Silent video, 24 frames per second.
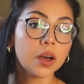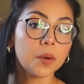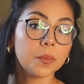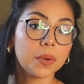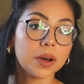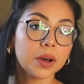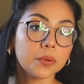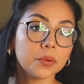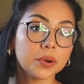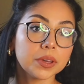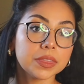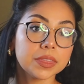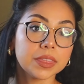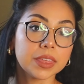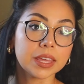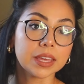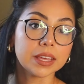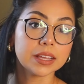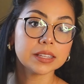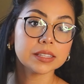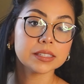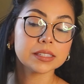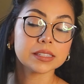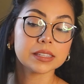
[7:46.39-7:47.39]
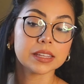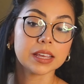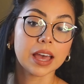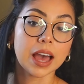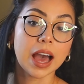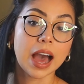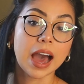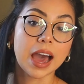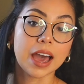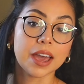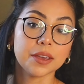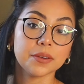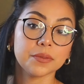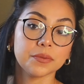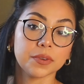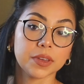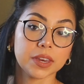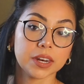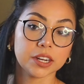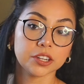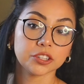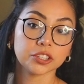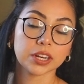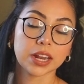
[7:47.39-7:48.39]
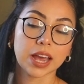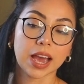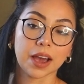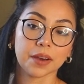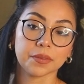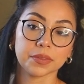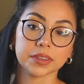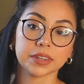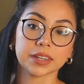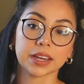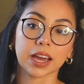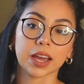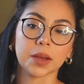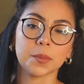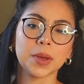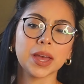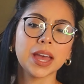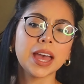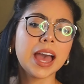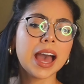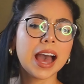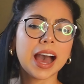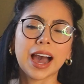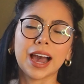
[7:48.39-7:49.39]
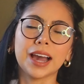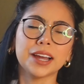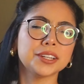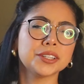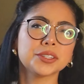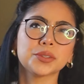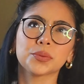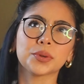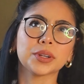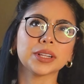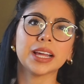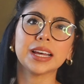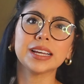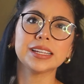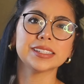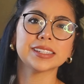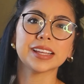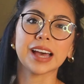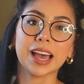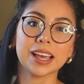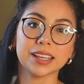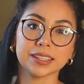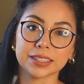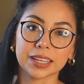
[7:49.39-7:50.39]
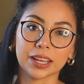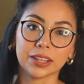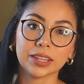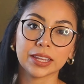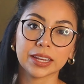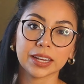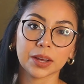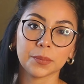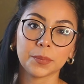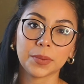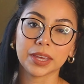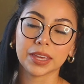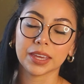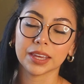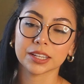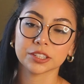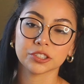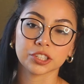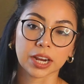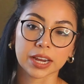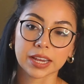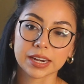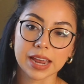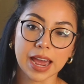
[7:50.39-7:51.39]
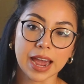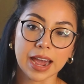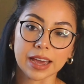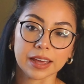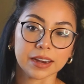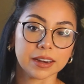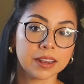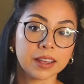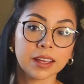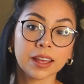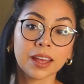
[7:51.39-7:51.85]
But with this, I finish in half the time. I just realized I sound like I'm making a giant ad.